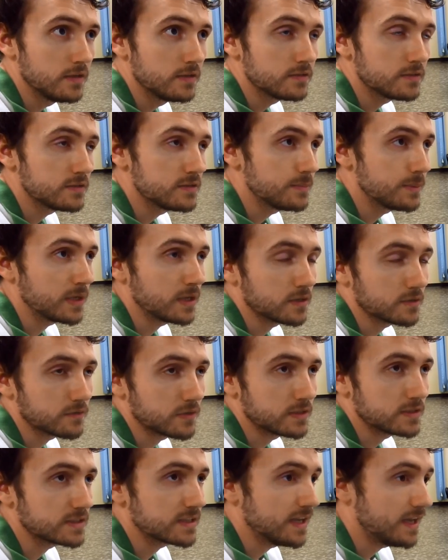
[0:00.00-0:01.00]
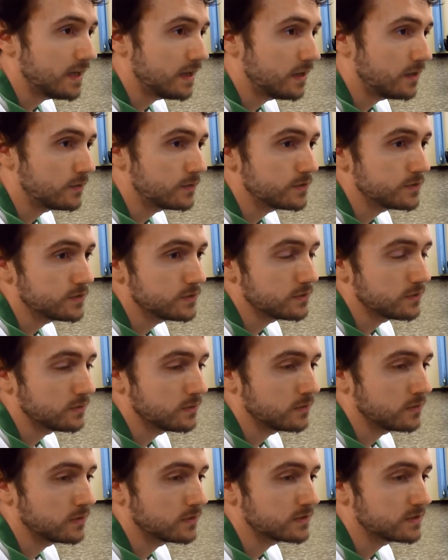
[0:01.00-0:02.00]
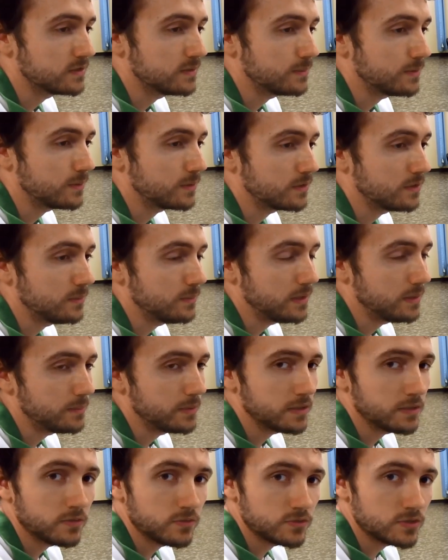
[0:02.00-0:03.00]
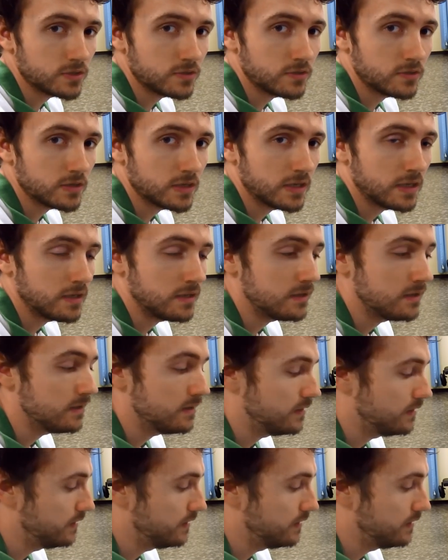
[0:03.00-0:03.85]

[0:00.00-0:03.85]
sleeping on a friend's couch or sleeping with too many pillows under your head